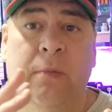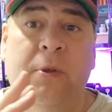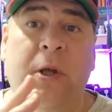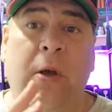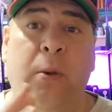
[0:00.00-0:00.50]

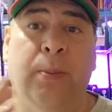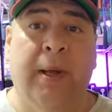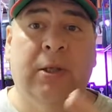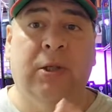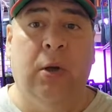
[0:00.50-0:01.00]
so your
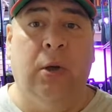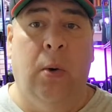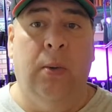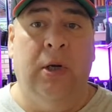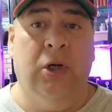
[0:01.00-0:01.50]
plants don't
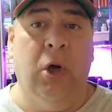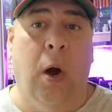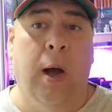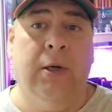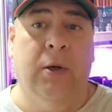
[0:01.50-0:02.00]
go into
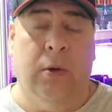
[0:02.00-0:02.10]
shock.